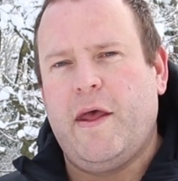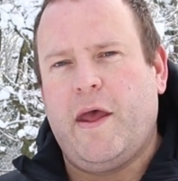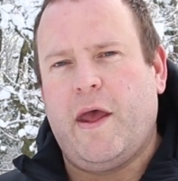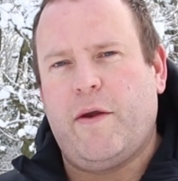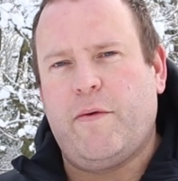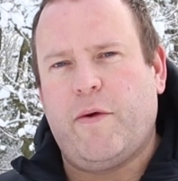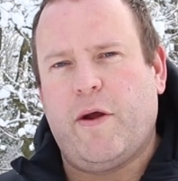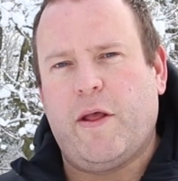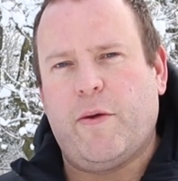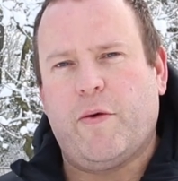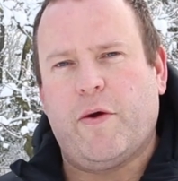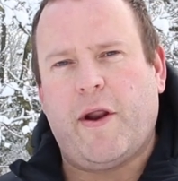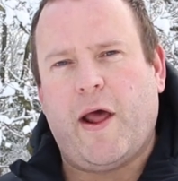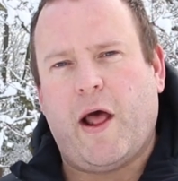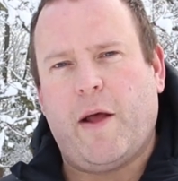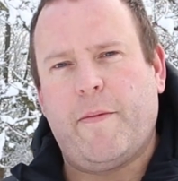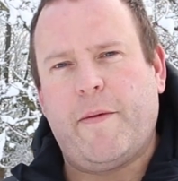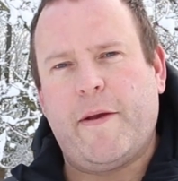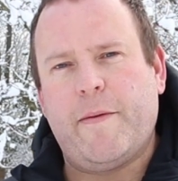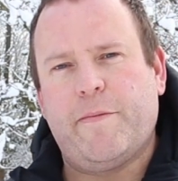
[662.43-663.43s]
it really would
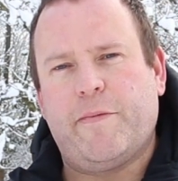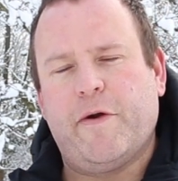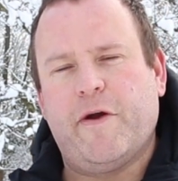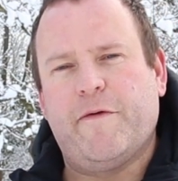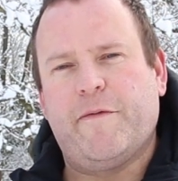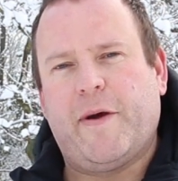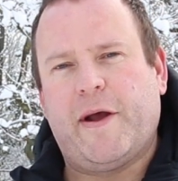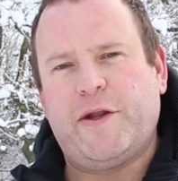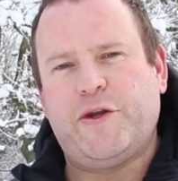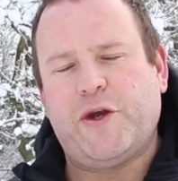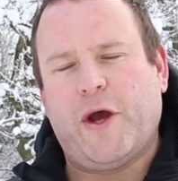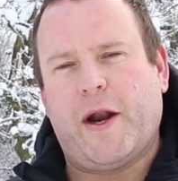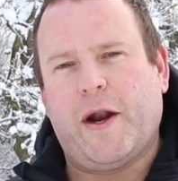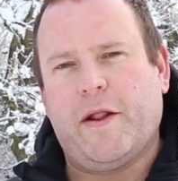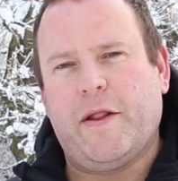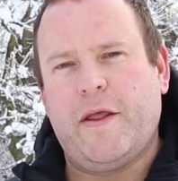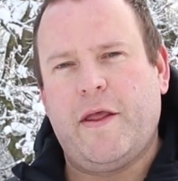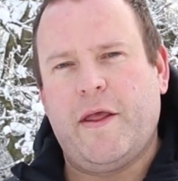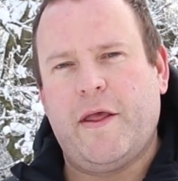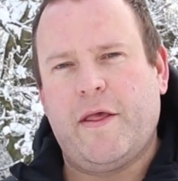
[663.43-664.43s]
help me improve my
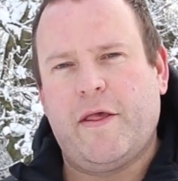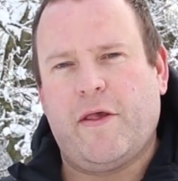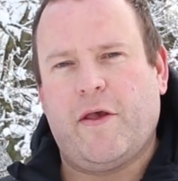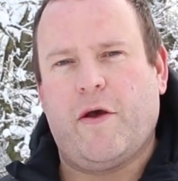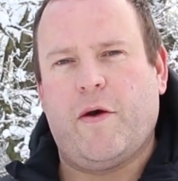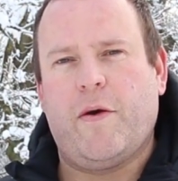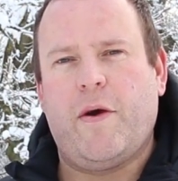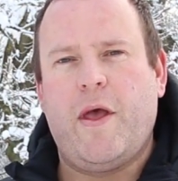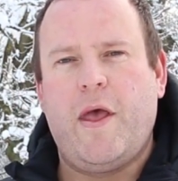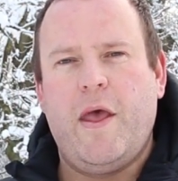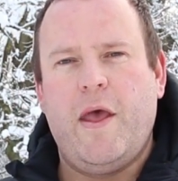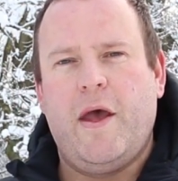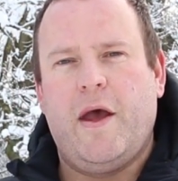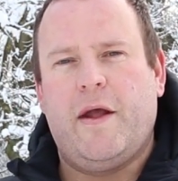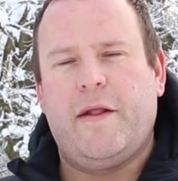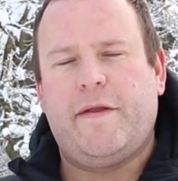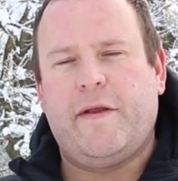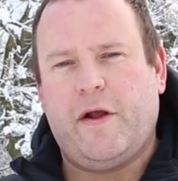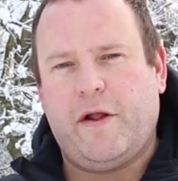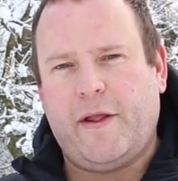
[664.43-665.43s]
channel. So
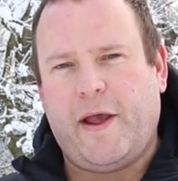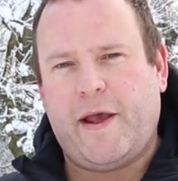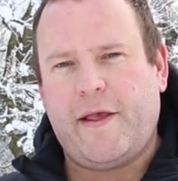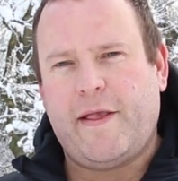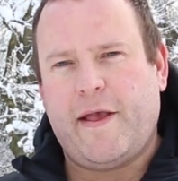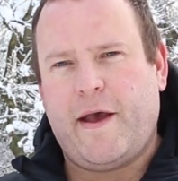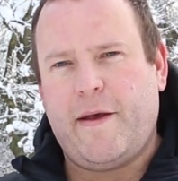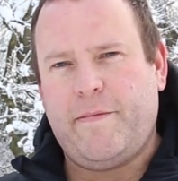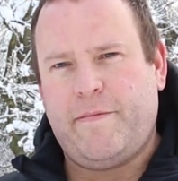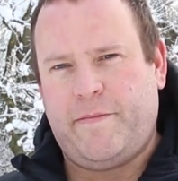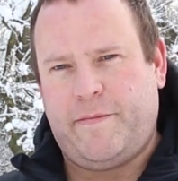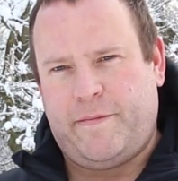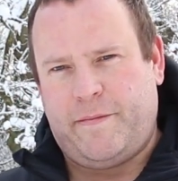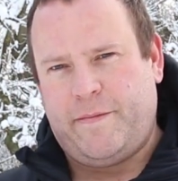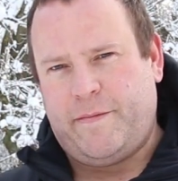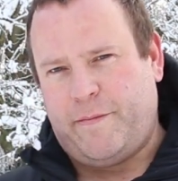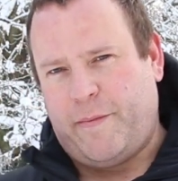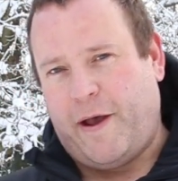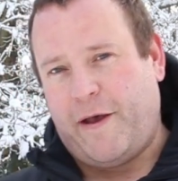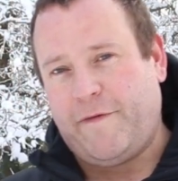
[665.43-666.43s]
until next time,
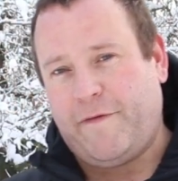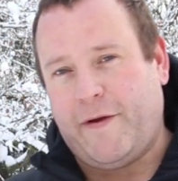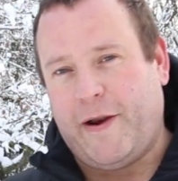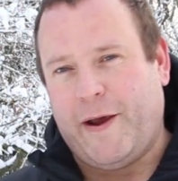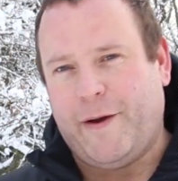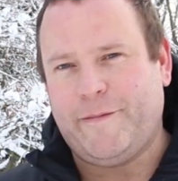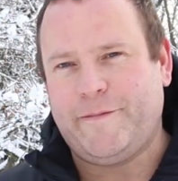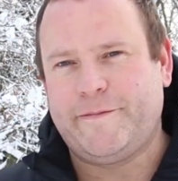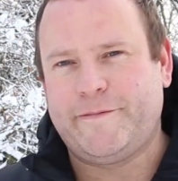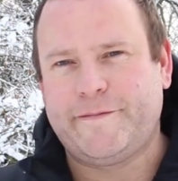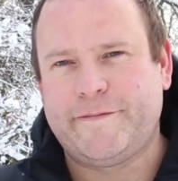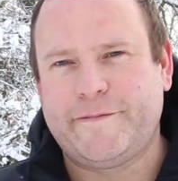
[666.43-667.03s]
bye for now.